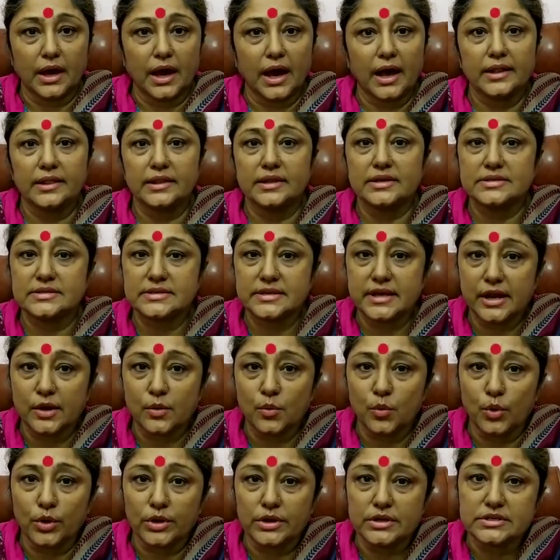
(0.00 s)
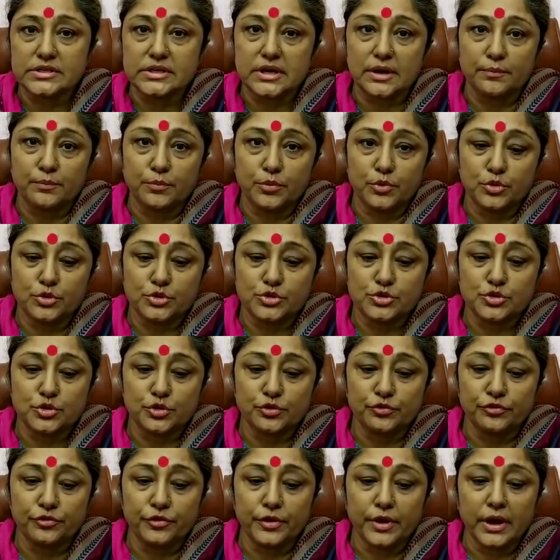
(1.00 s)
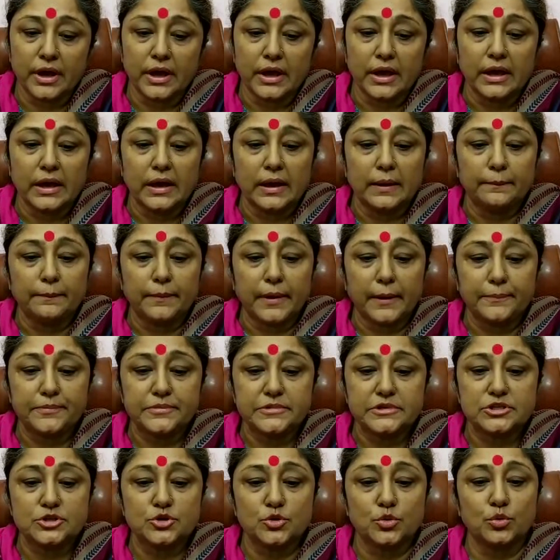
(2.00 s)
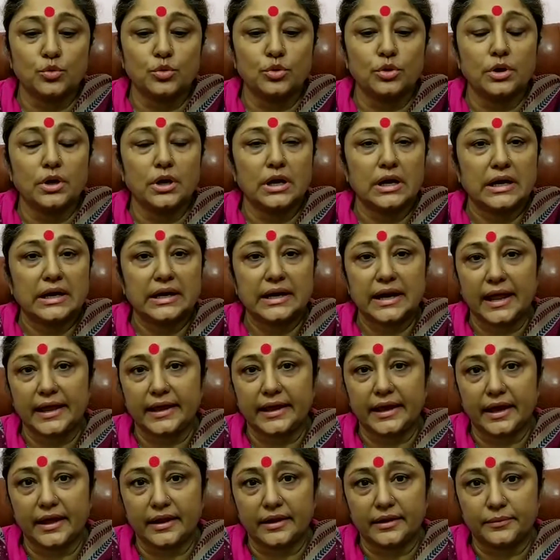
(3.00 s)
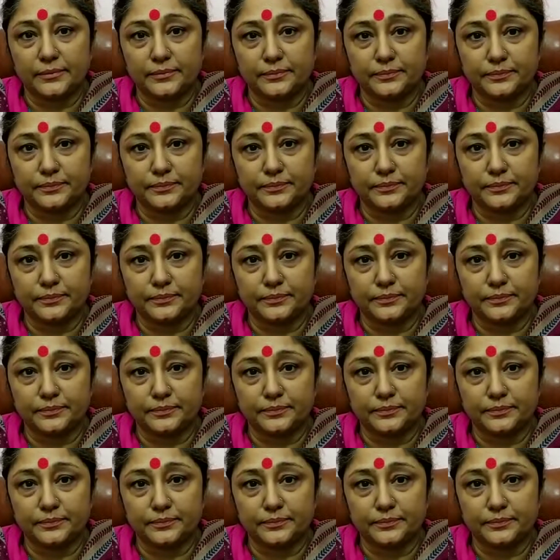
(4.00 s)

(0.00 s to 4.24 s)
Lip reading: And the cell wall is composed of peptidoglycan.